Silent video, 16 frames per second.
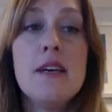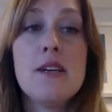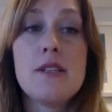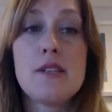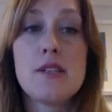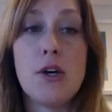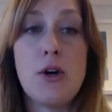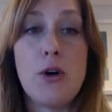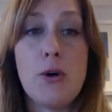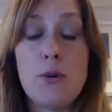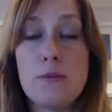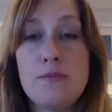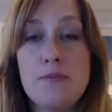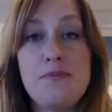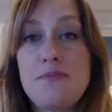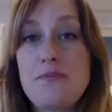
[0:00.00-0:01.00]

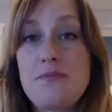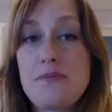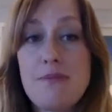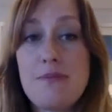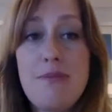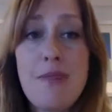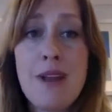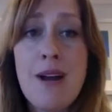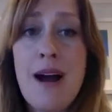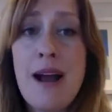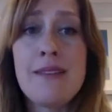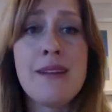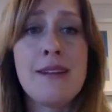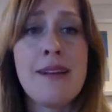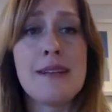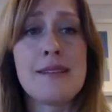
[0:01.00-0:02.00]
So I
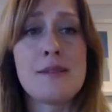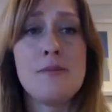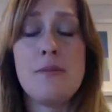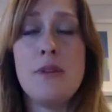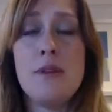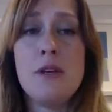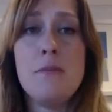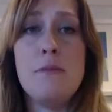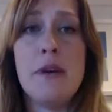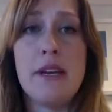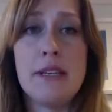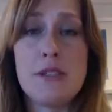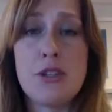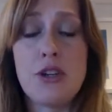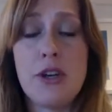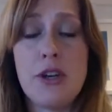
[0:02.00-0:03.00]
think that's the
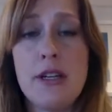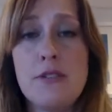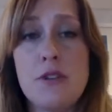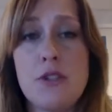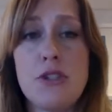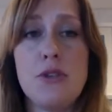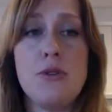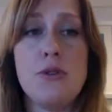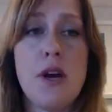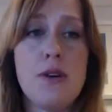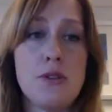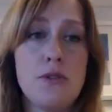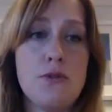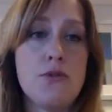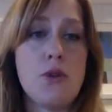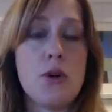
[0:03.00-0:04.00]
biggest trend for
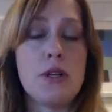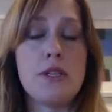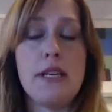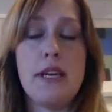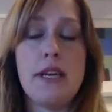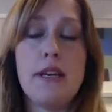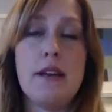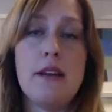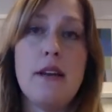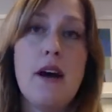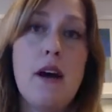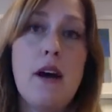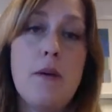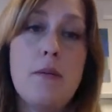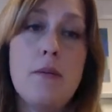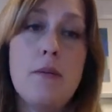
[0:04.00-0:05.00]
2014.
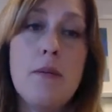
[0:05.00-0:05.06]
An